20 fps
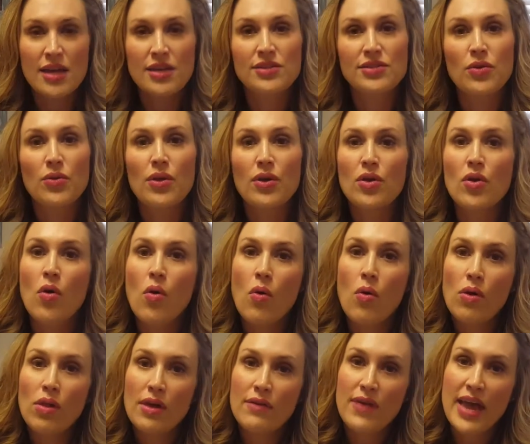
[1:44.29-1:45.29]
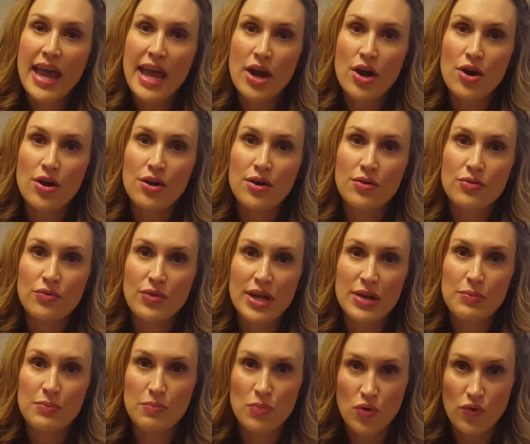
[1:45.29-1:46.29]
So the goal of hair
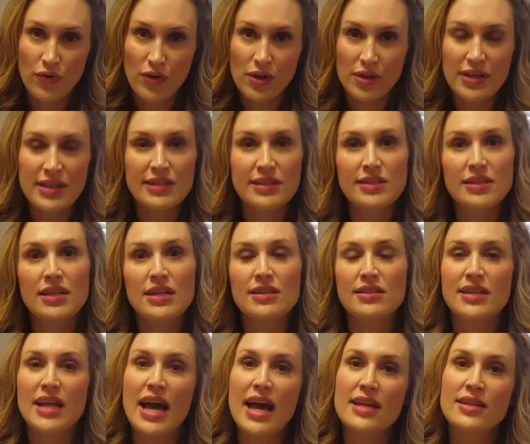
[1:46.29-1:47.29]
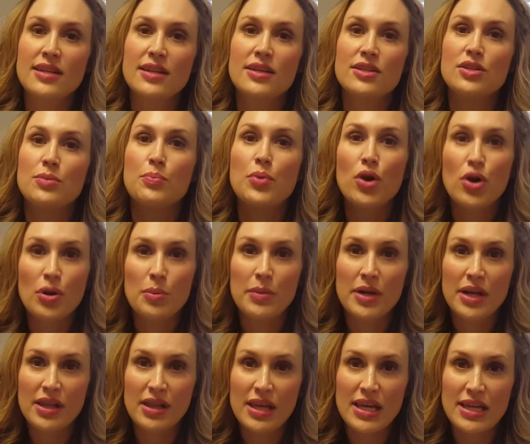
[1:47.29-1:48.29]
removal is not to
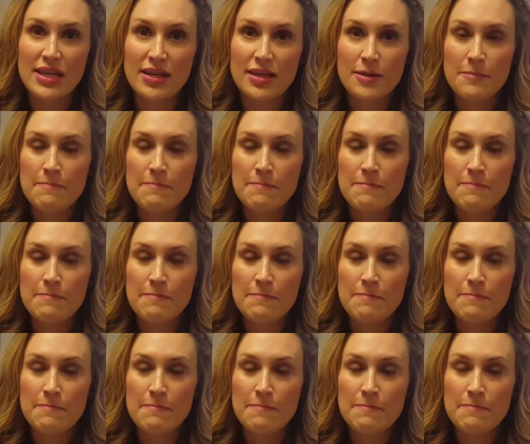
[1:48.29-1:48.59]
permanently